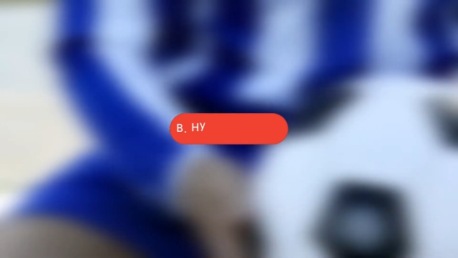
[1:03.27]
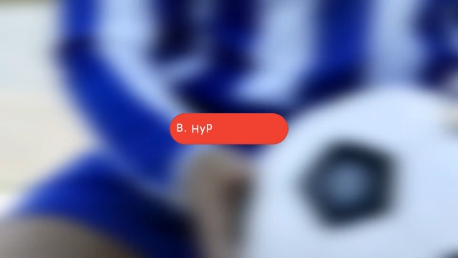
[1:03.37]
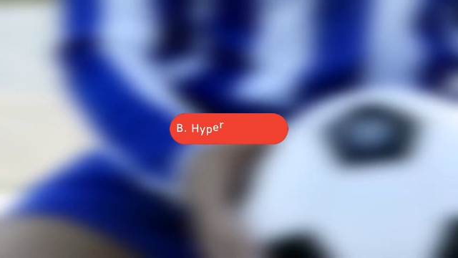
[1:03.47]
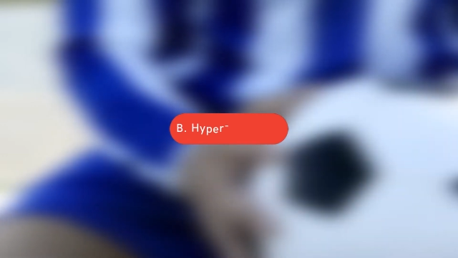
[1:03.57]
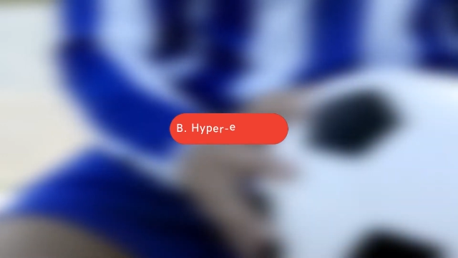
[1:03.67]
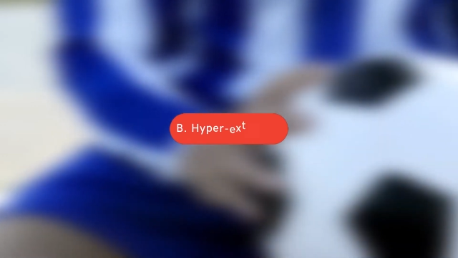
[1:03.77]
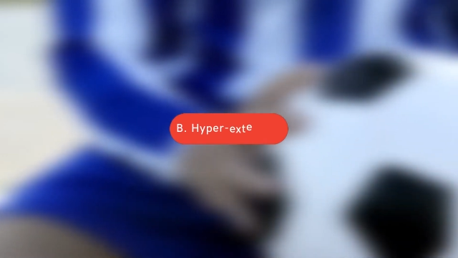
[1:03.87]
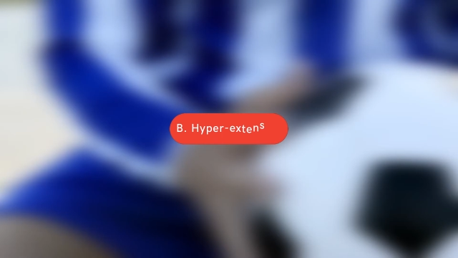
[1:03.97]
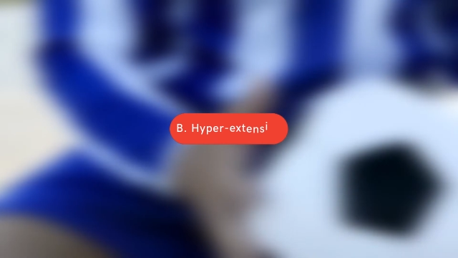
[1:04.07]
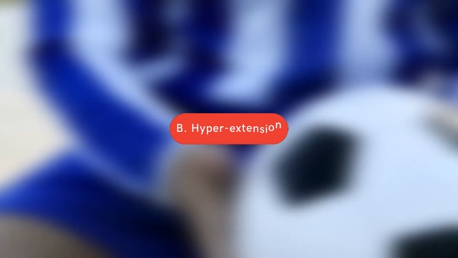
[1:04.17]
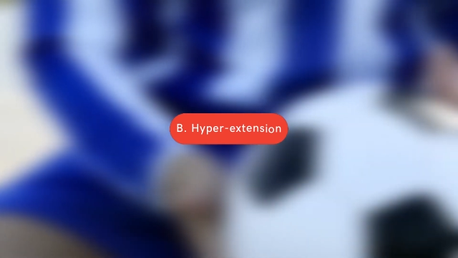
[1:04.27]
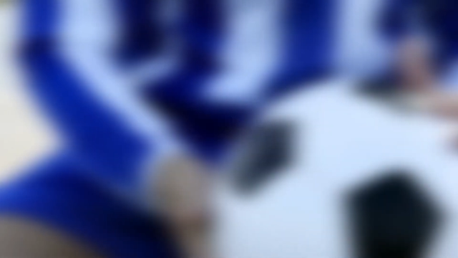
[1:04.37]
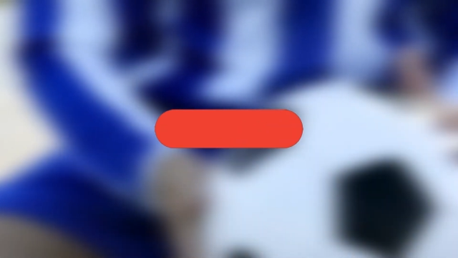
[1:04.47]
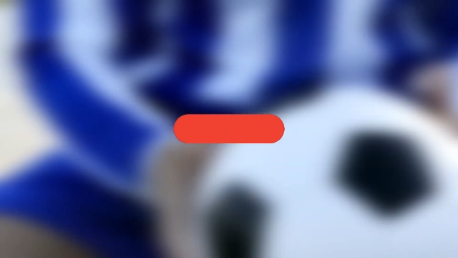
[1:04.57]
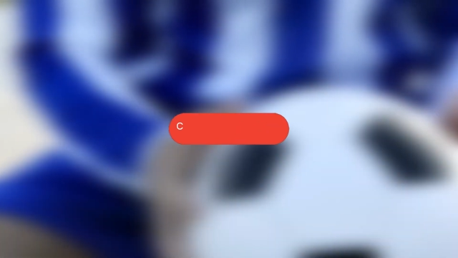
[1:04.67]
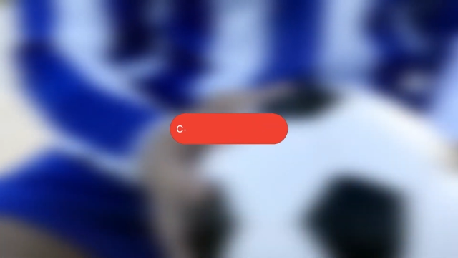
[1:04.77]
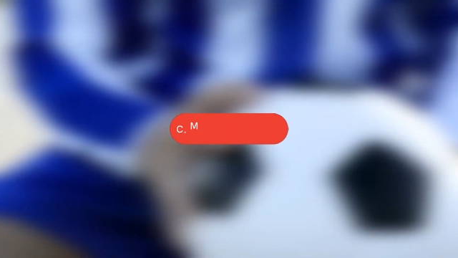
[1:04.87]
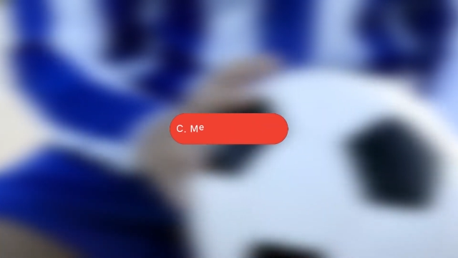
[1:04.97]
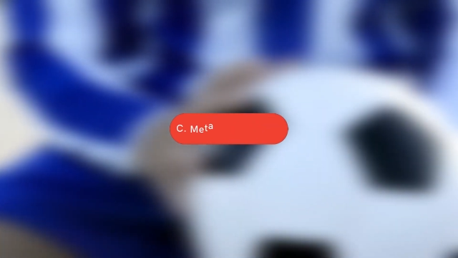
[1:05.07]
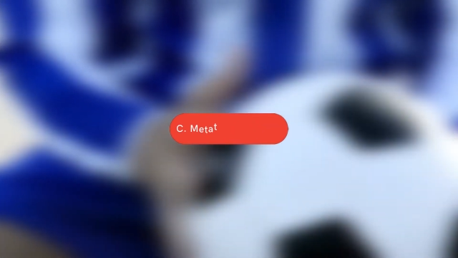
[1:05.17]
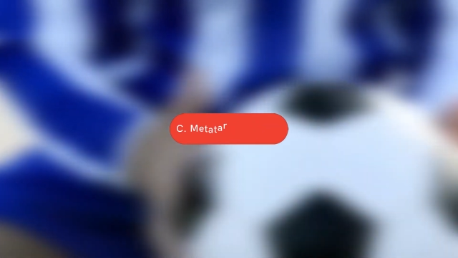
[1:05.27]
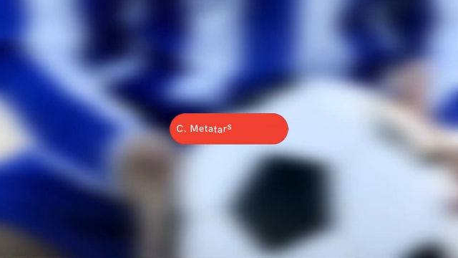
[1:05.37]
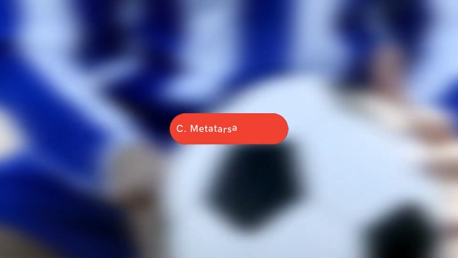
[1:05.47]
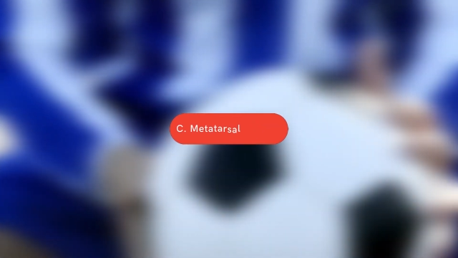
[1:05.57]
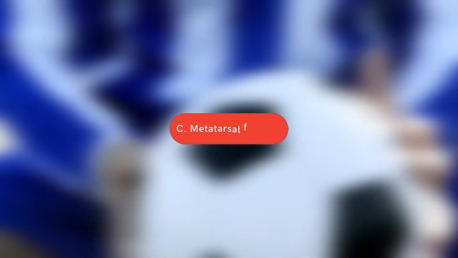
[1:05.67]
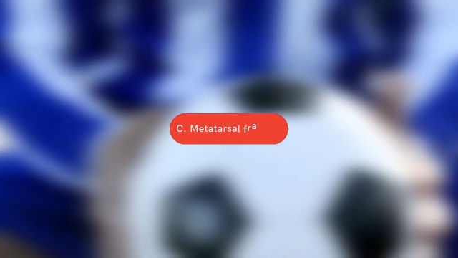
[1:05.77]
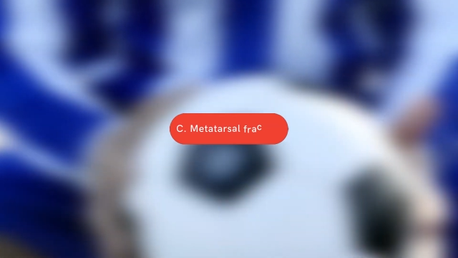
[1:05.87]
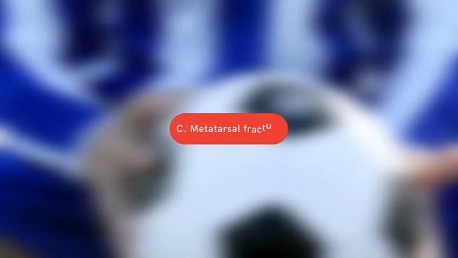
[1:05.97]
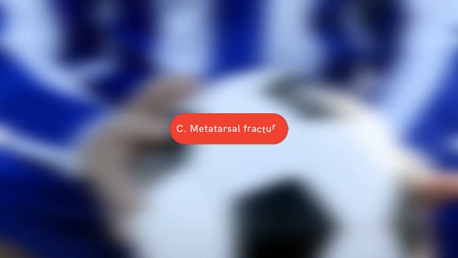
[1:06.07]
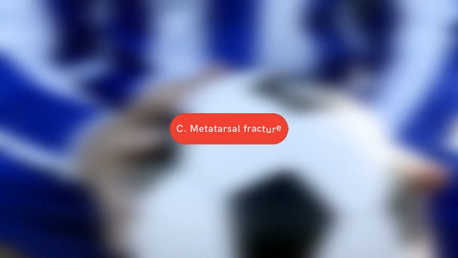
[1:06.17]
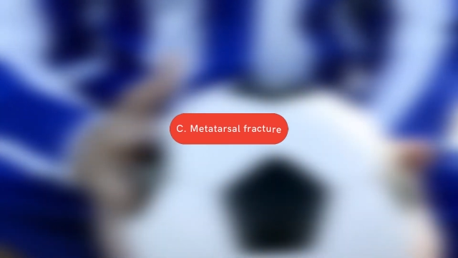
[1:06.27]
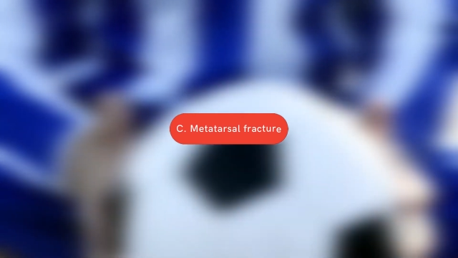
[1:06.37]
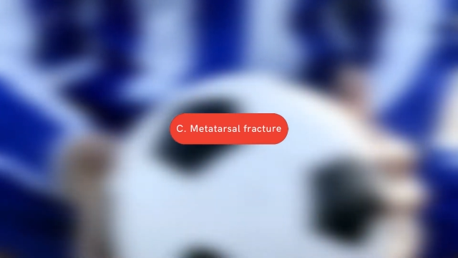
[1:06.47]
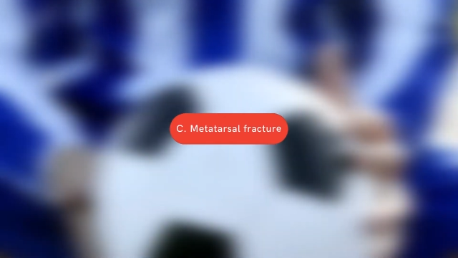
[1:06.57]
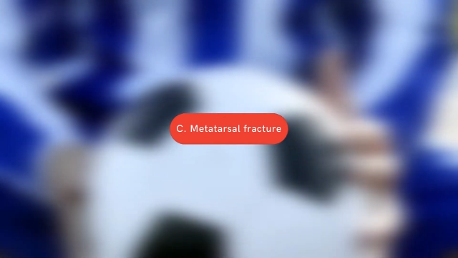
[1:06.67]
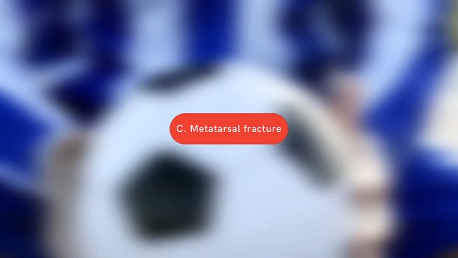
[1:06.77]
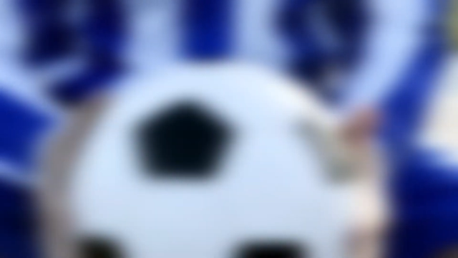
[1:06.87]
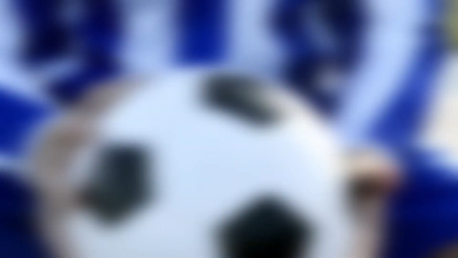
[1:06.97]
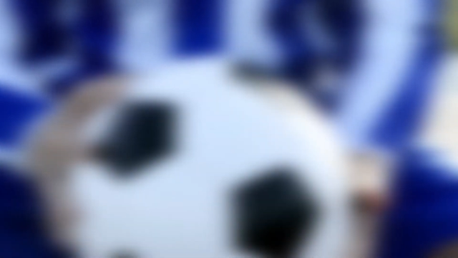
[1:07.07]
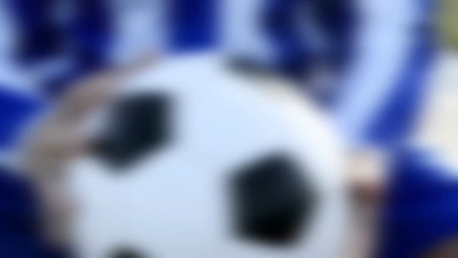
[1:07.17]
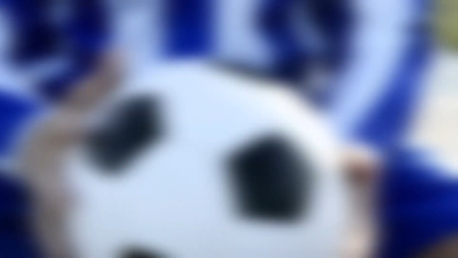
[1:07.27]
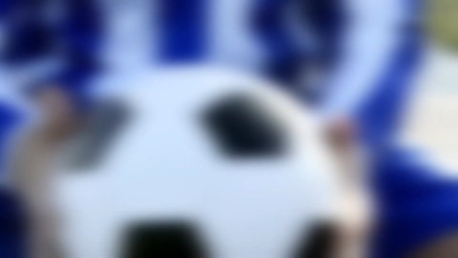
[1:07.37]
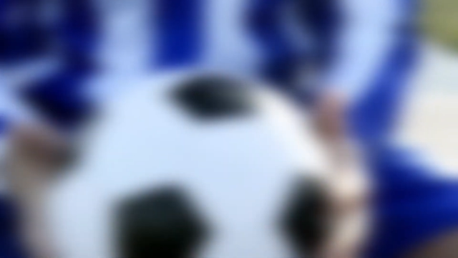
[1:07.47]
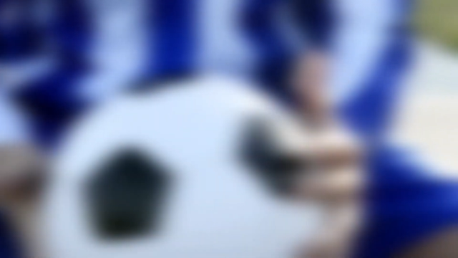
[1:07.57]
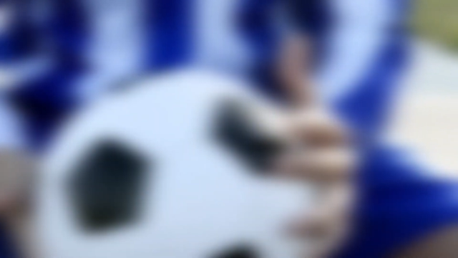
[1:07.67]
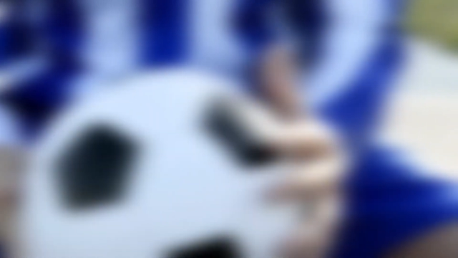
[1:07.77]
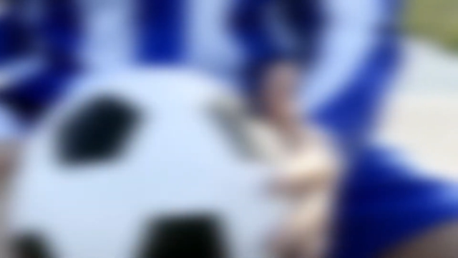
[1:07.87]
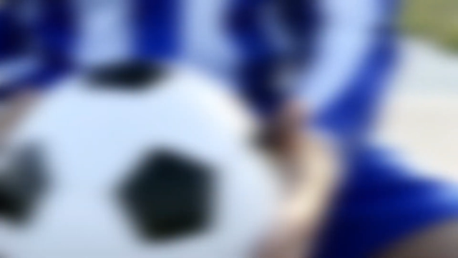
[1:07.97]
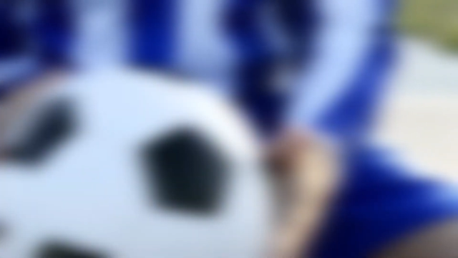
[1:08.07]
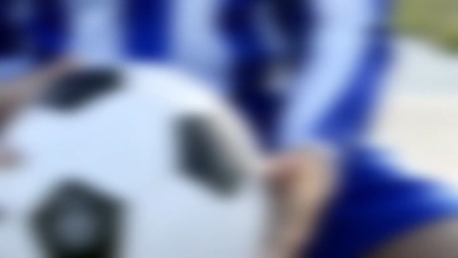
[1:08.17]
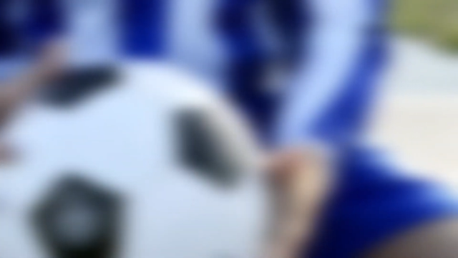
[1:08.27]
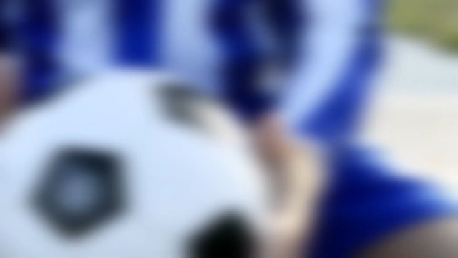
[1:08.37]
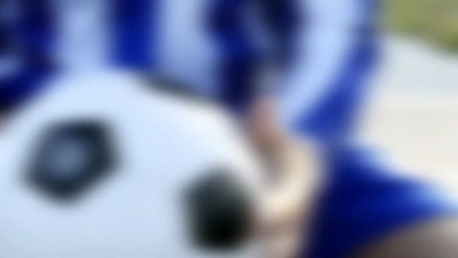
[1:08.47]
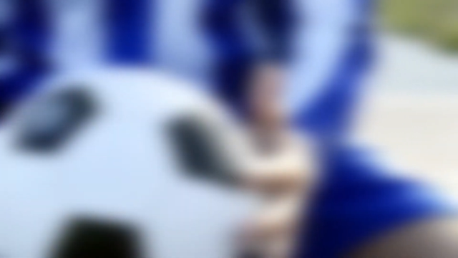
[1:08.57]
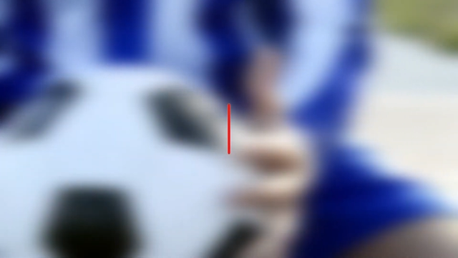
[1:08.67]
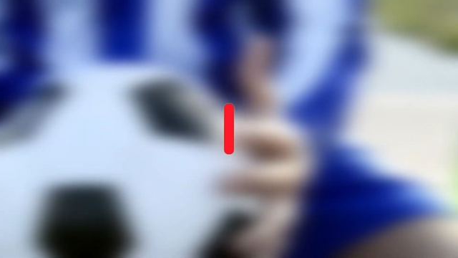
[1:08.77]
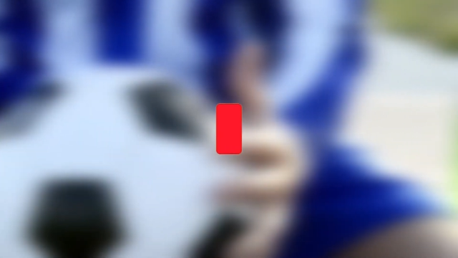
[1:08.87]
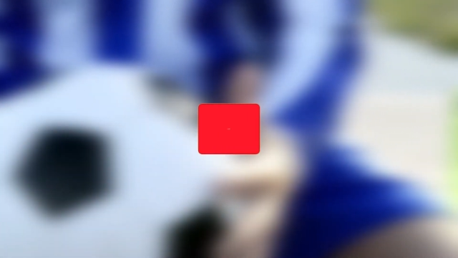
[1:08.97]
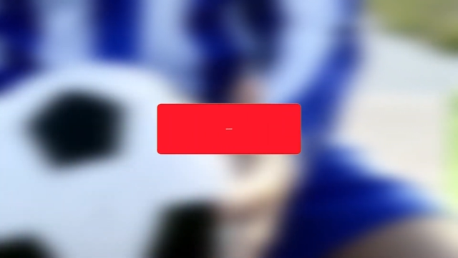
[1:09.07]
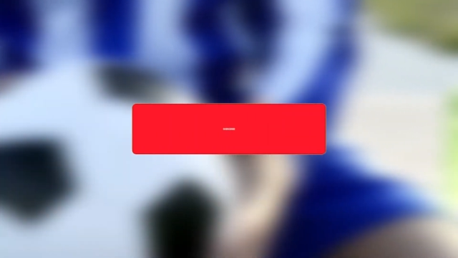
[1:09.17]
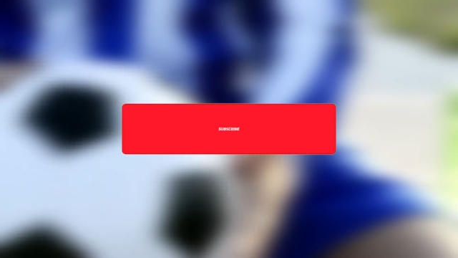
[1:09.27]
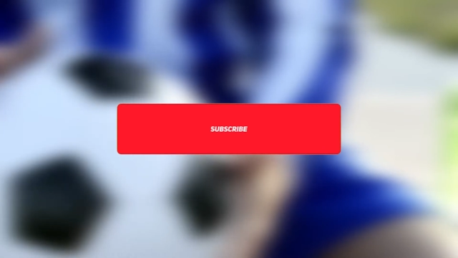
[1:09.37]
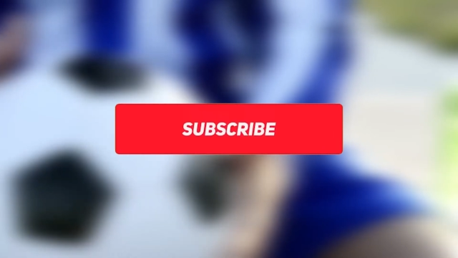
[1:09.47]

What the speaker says: No face is visible, so there are no lips to read.